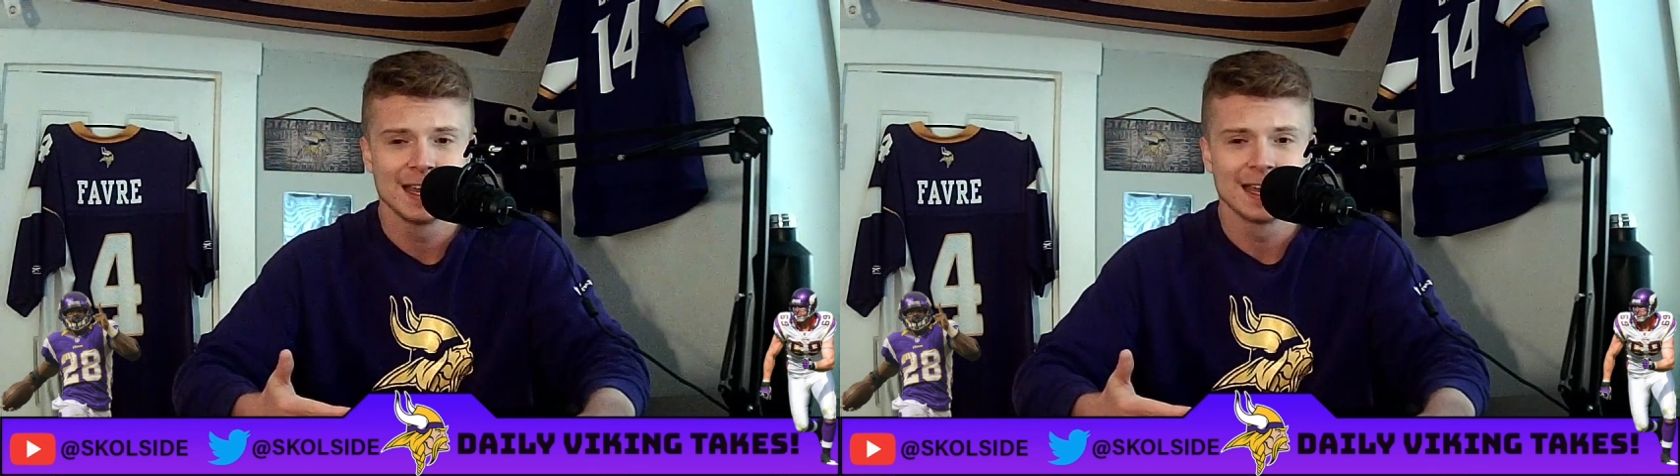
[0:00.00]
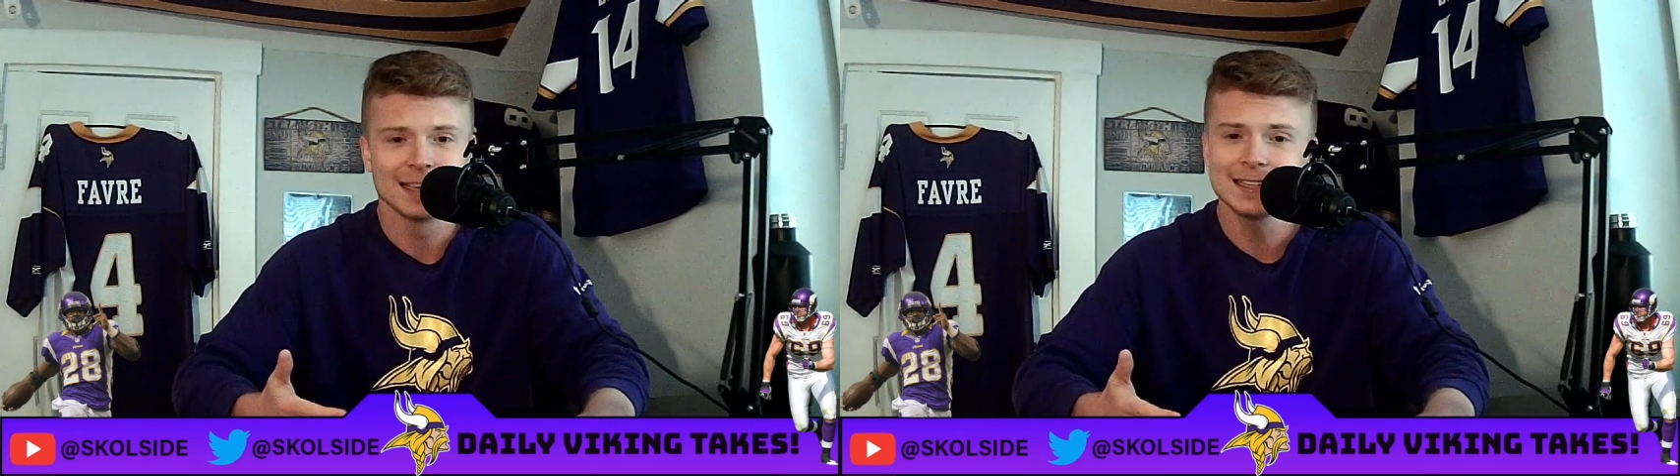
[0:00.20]

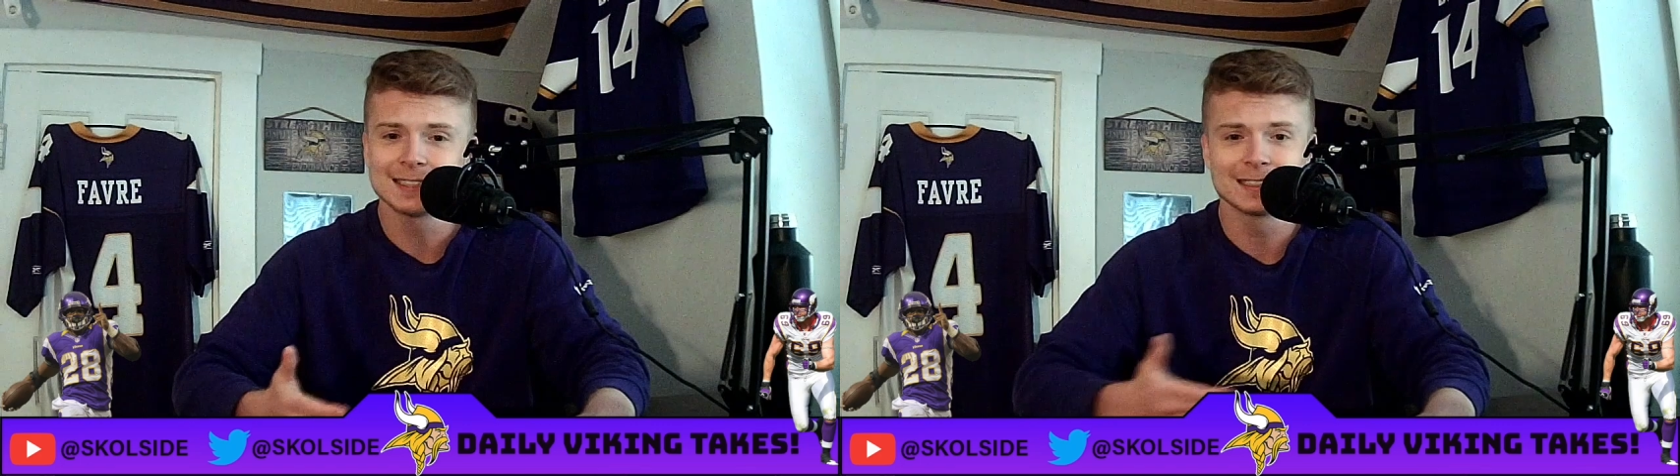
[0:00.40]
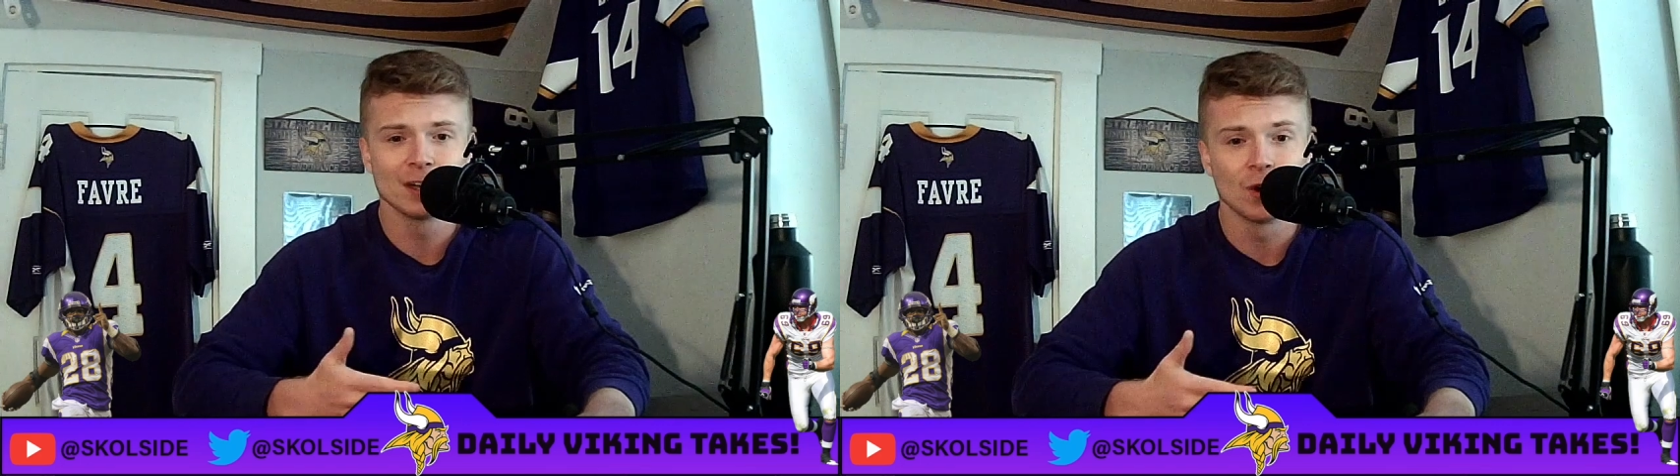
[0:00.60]
he is
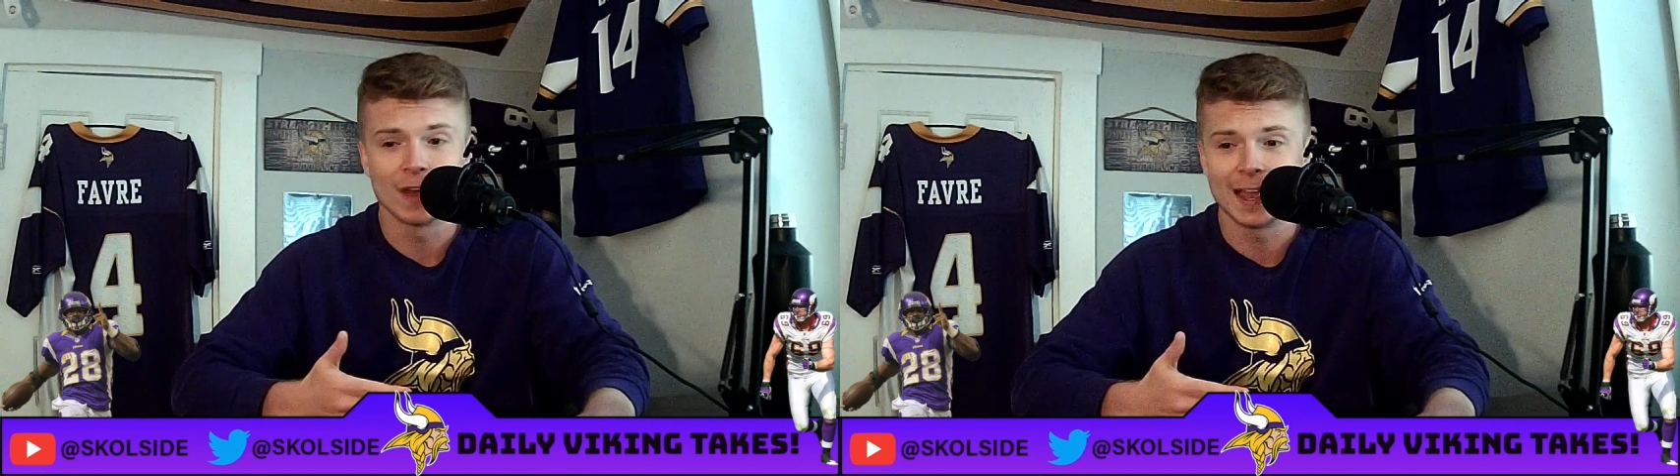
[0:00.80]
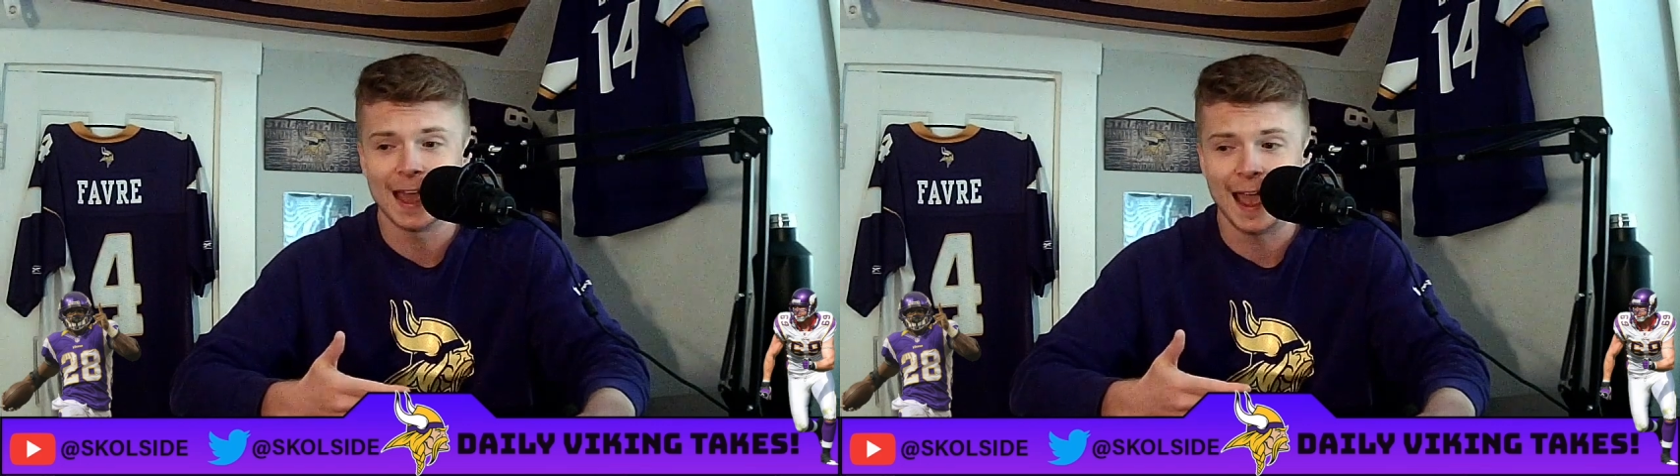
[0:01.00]
still
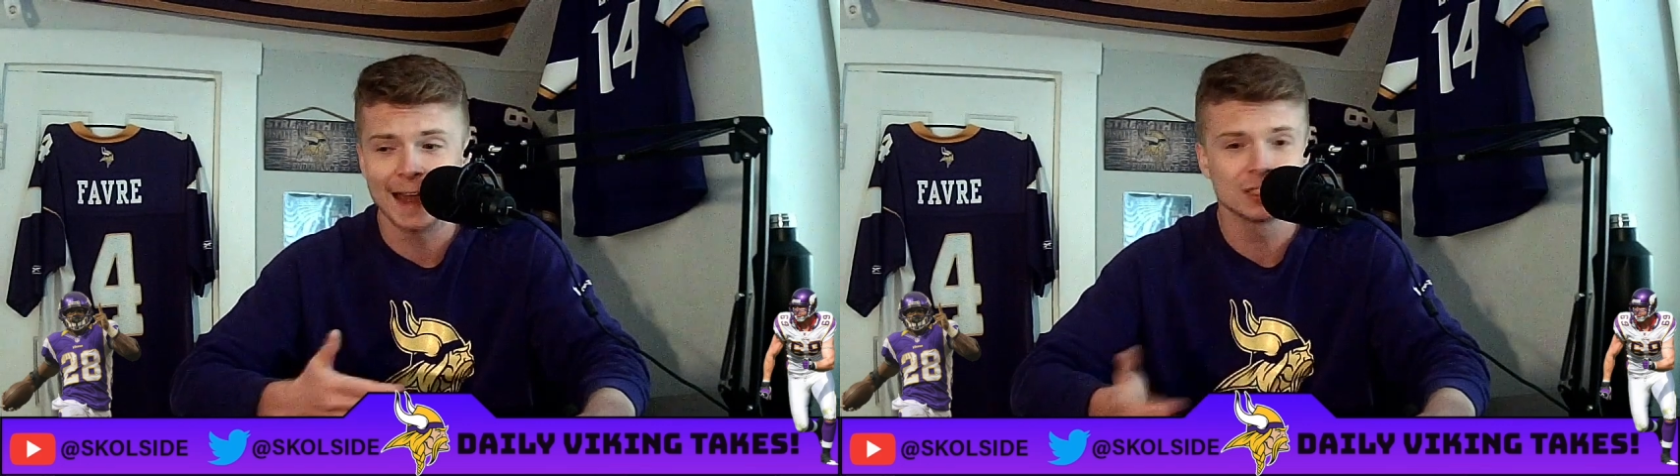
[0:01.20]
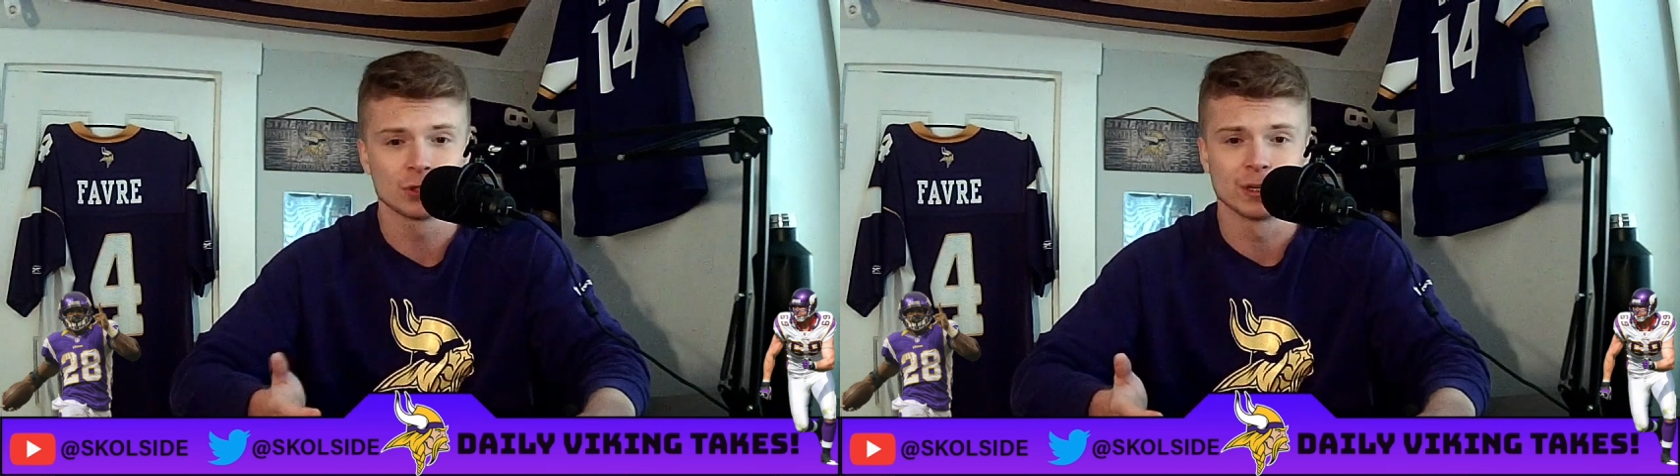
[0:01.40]

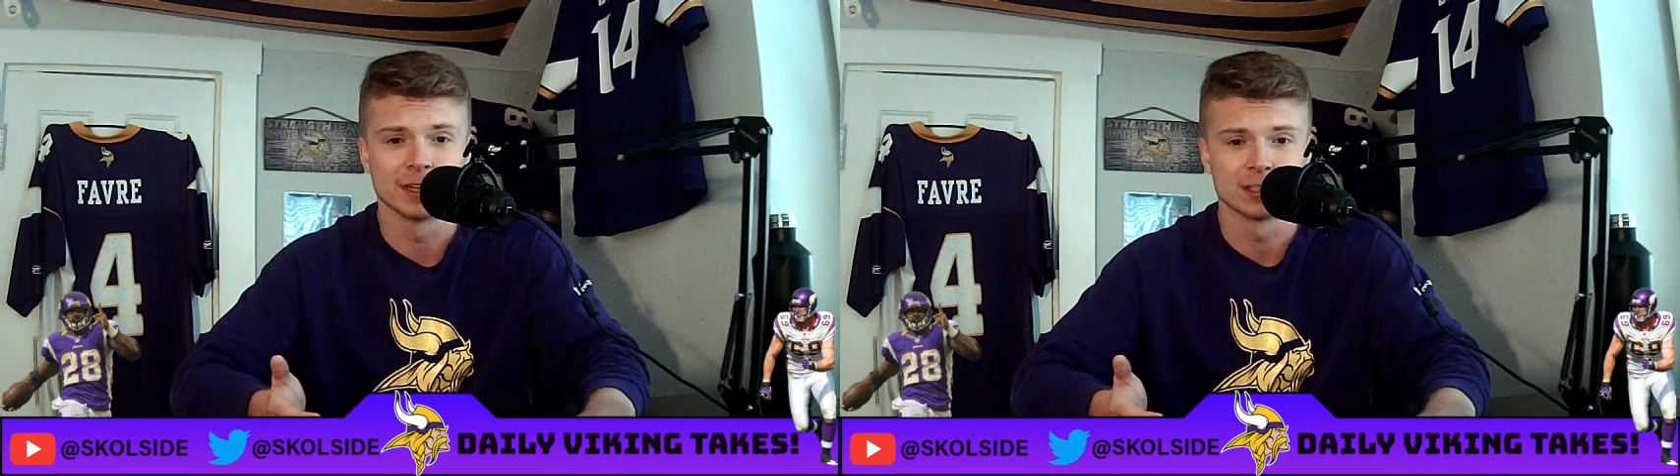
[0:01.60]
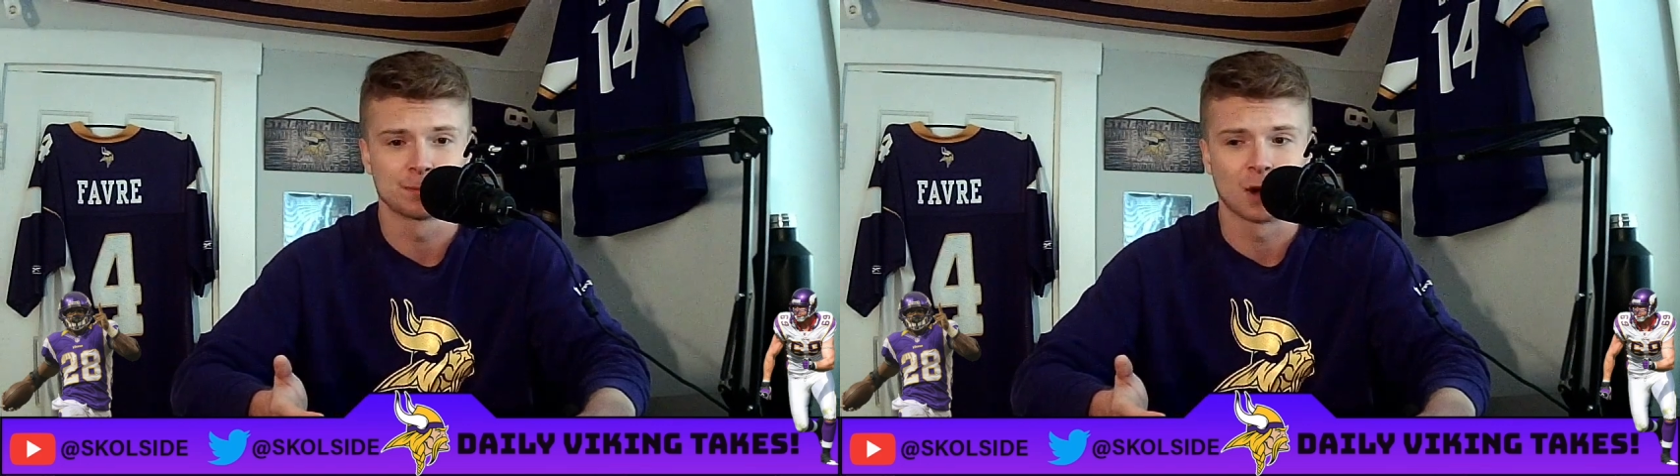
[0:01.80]
entering
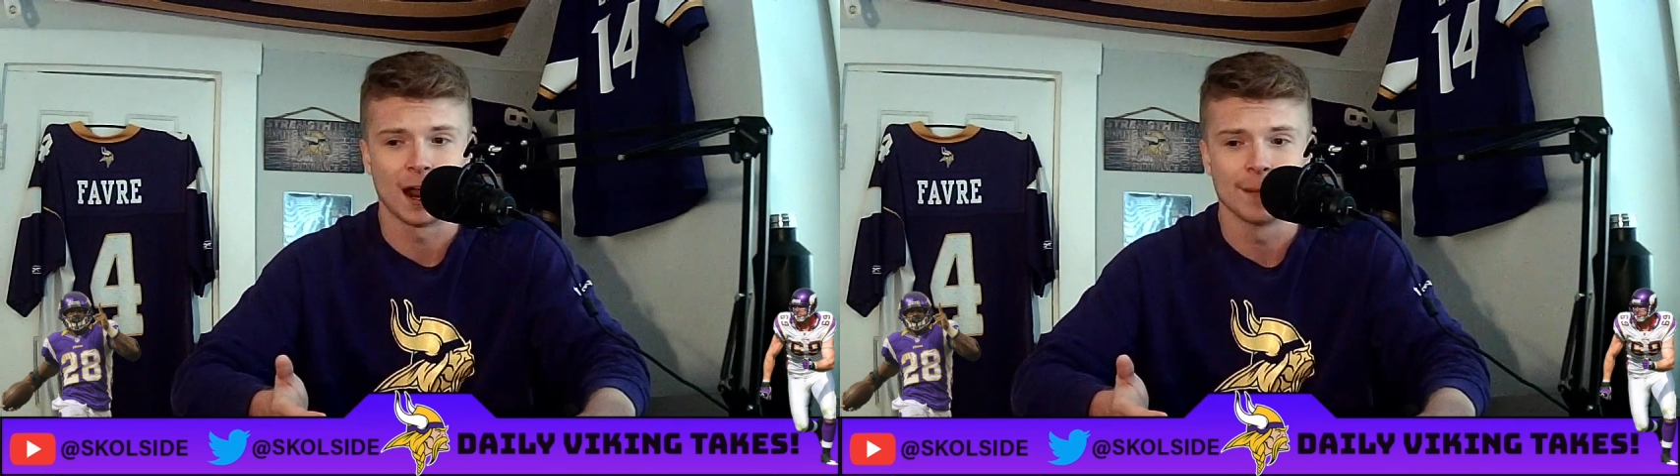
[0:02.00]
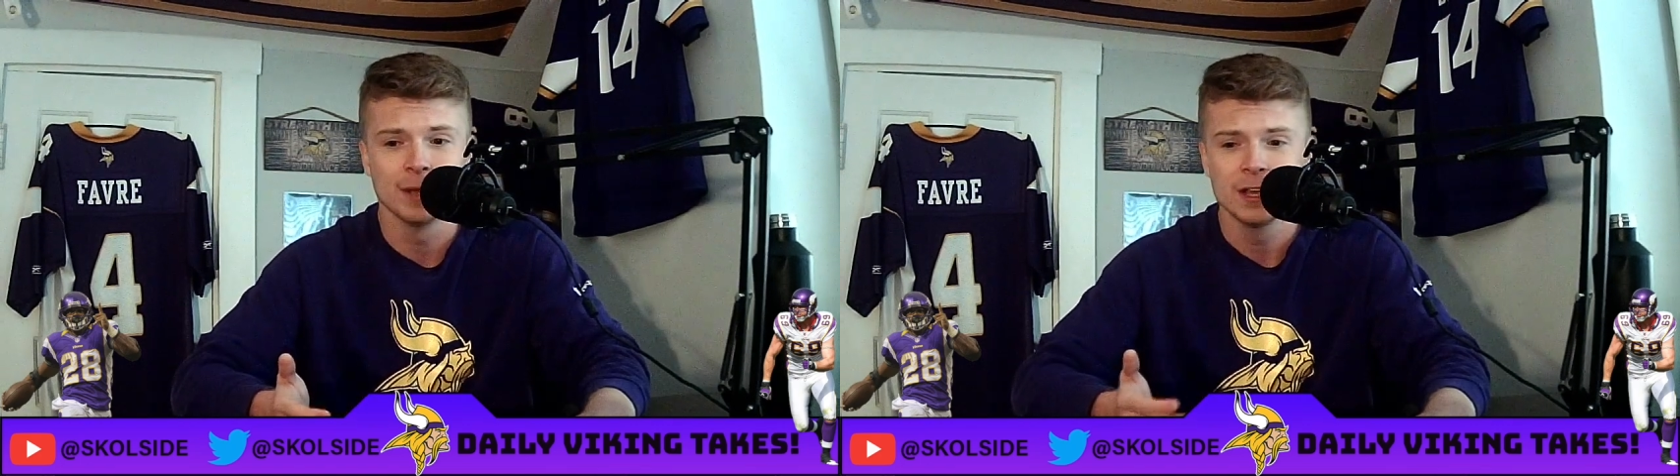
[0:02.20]
his
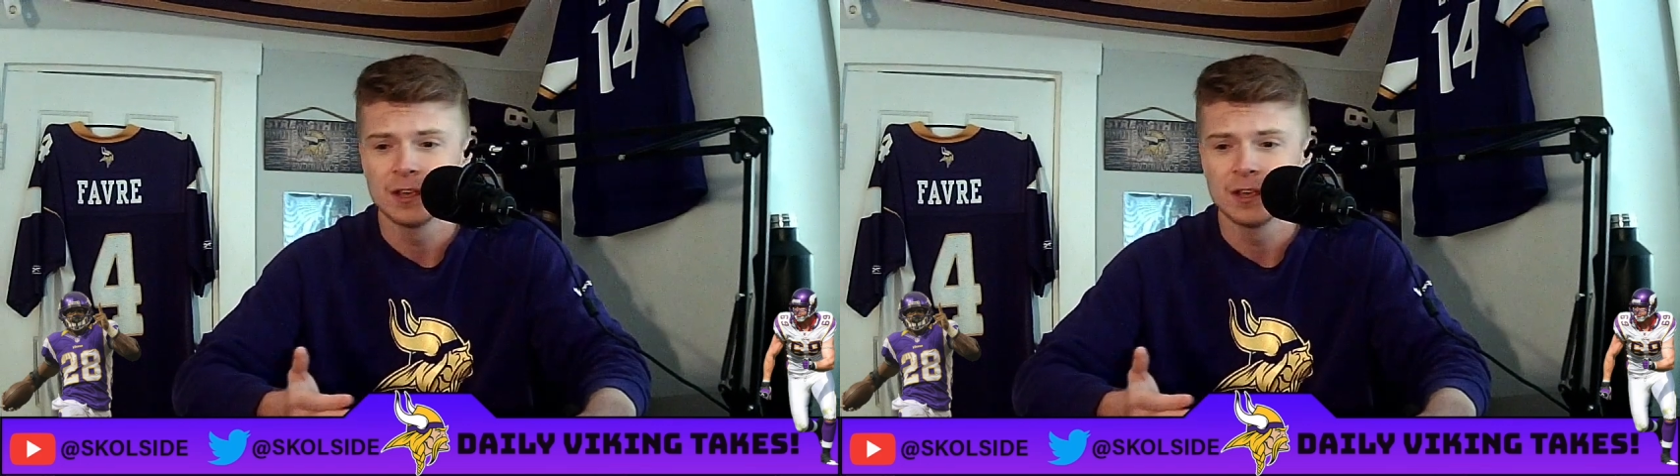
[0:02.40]
prime,